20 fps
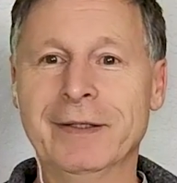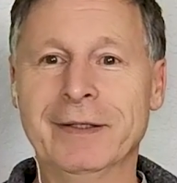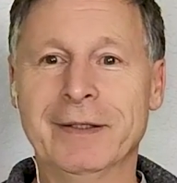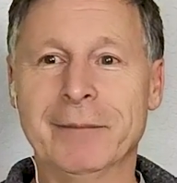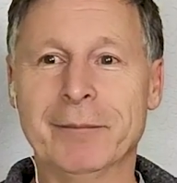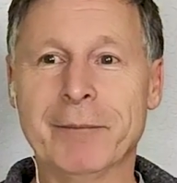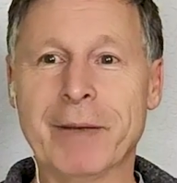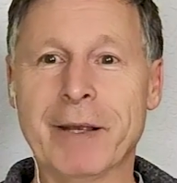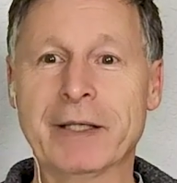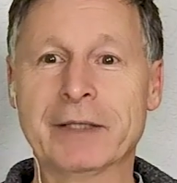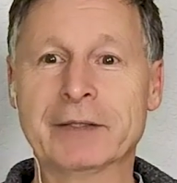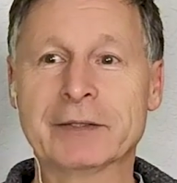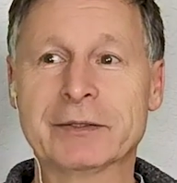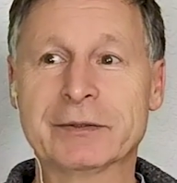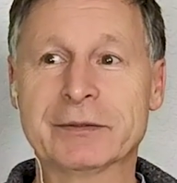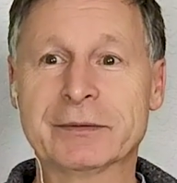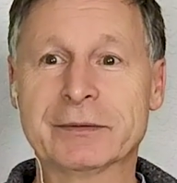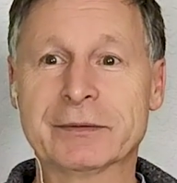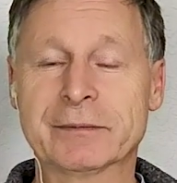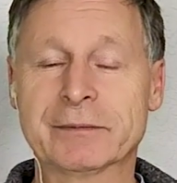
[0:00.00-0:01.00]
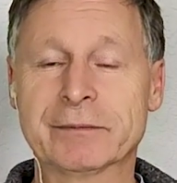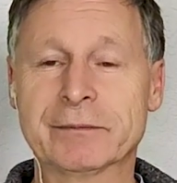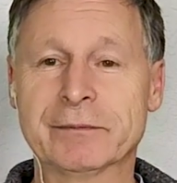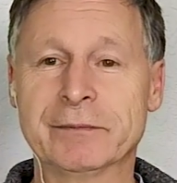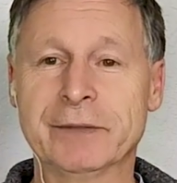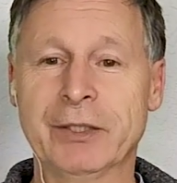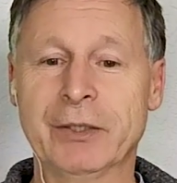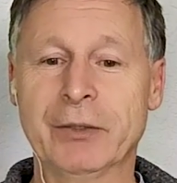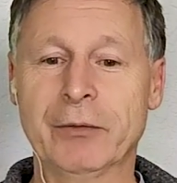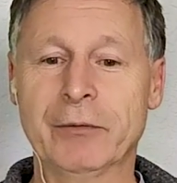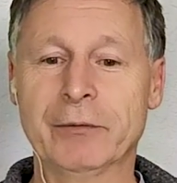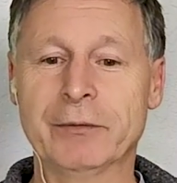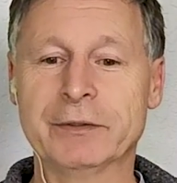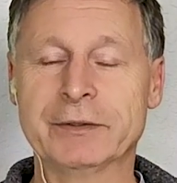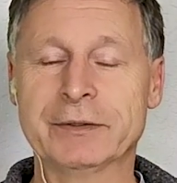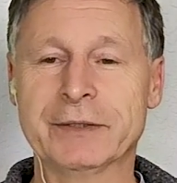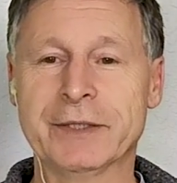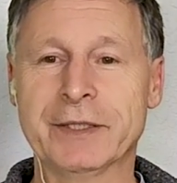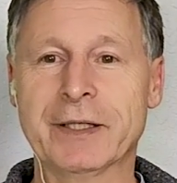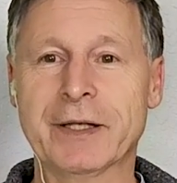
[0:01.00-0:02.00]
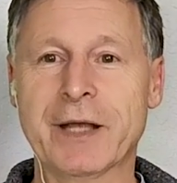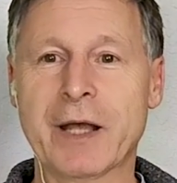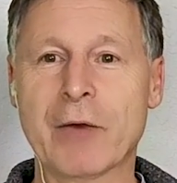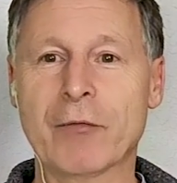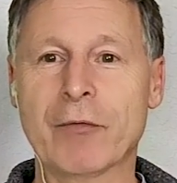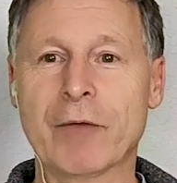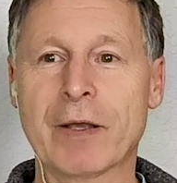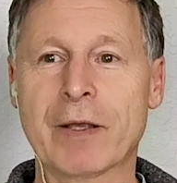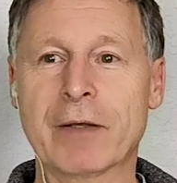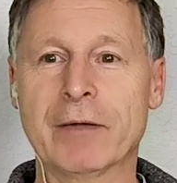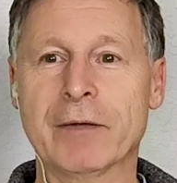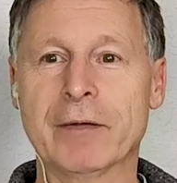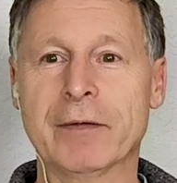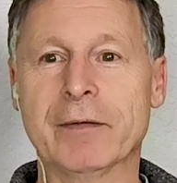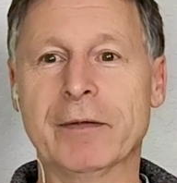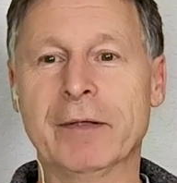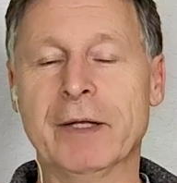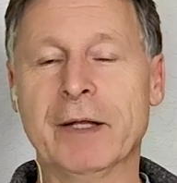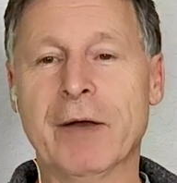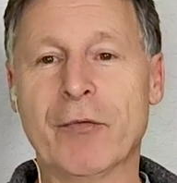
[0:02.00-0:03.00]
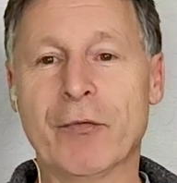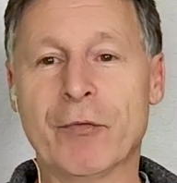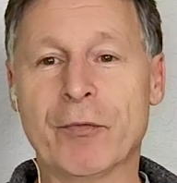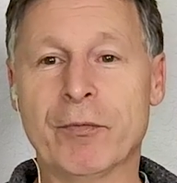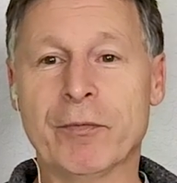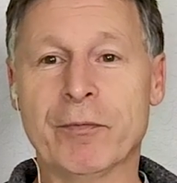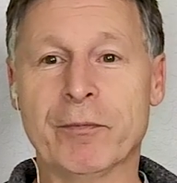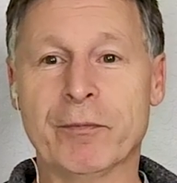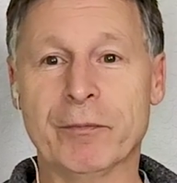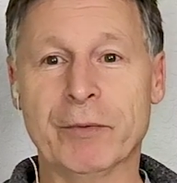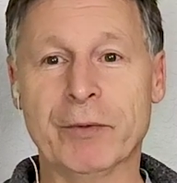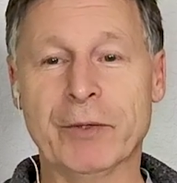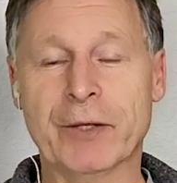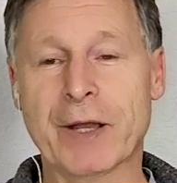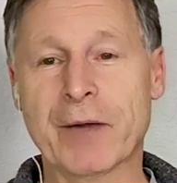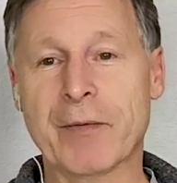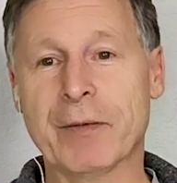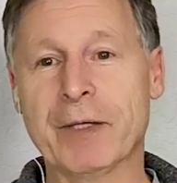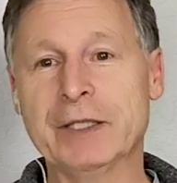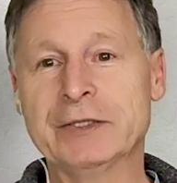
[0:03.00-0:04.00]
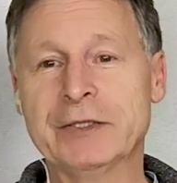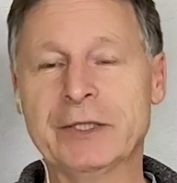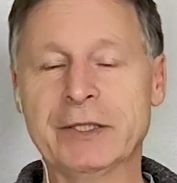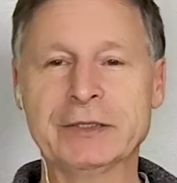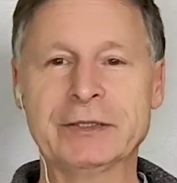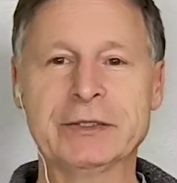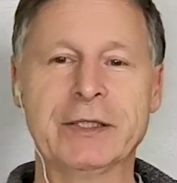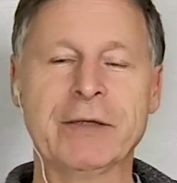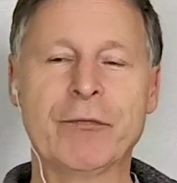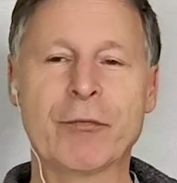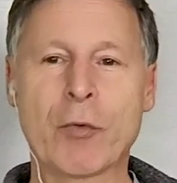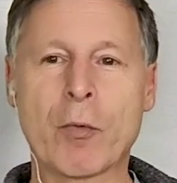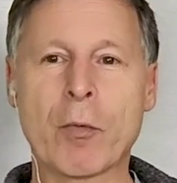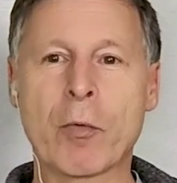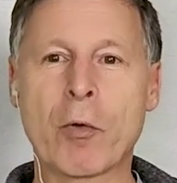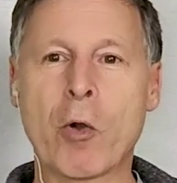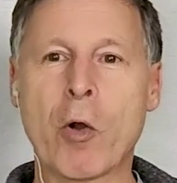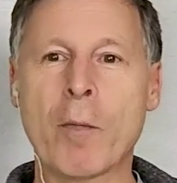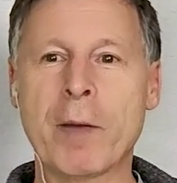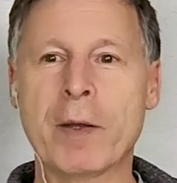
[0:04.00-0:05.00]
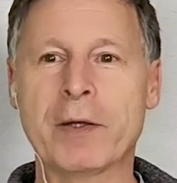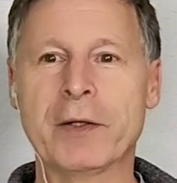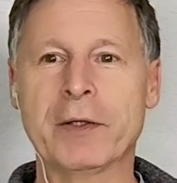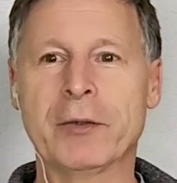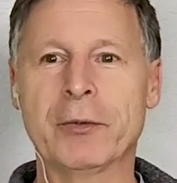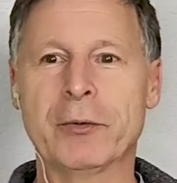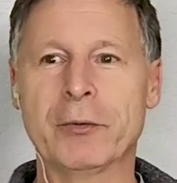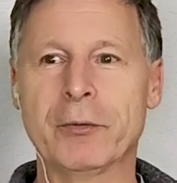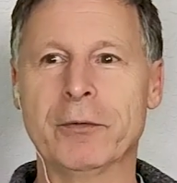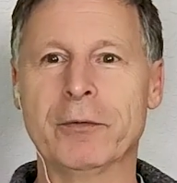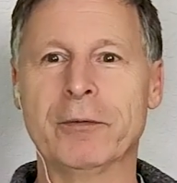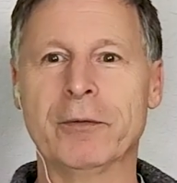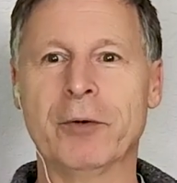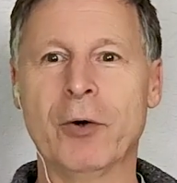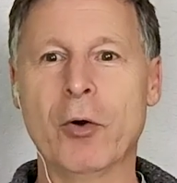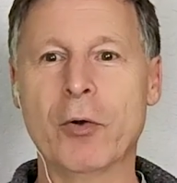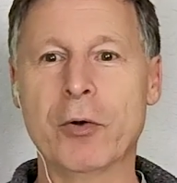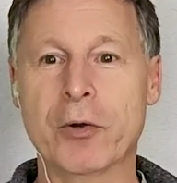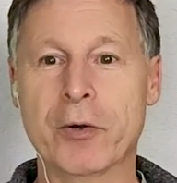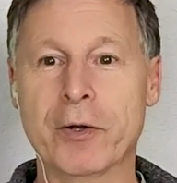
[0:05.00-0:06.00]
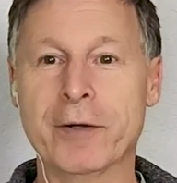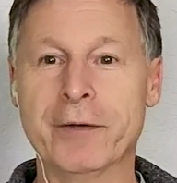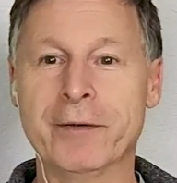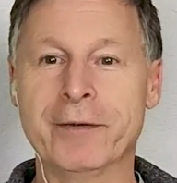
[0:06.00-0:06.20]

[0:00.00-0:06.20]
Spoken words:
makes this thing kind of like a we can easily slip from comedy to horror.